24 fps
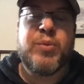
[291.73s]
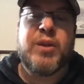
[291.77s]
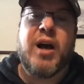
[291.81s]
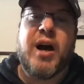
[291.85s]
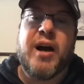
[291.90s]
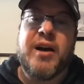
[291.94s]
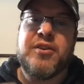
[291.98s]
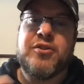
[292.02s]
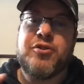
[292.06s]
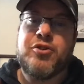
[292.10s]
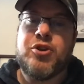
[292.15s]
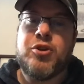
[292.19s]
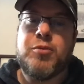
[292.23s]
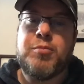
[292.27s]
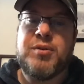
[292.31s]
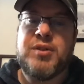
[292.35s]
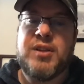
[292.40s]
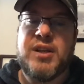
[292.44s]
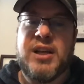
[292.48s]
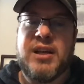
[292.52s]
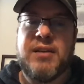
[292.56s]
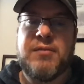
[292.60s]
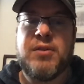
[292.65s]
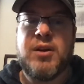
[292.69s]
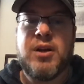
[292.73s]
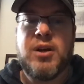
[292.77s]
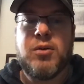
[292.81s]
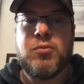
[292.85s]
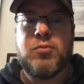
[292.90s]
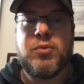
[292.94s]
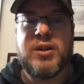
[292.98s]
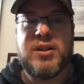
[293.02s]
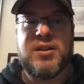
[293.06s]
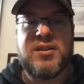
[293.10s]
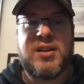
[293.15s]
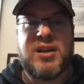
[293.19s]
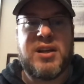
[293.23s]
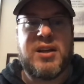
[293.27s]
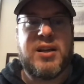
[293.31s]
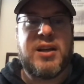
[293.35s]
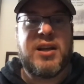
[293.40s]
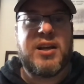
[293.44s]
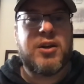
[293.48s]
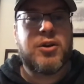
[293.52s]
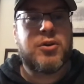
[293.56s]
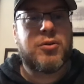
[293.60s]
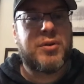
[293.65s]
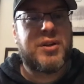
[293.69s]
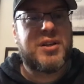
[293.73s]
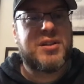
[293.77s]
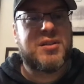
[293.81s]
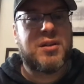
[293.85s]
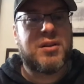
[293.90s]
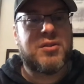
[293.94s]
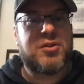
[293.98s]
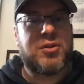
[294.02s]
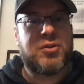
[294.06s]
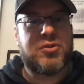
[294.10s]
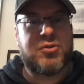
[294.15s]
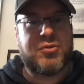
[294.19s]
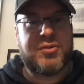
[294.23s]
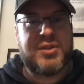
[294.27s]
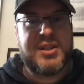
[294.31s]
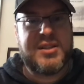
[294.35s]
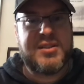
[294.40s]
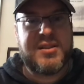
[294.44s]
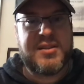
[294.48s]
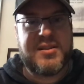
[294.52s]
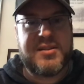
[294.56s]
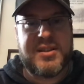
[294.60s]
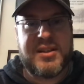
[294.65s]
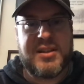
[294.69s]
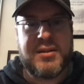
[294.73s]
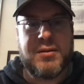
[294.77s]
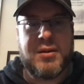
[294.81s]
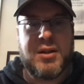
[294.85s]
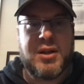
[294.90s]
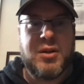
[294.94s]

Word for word: I do believe with the increased social distancing,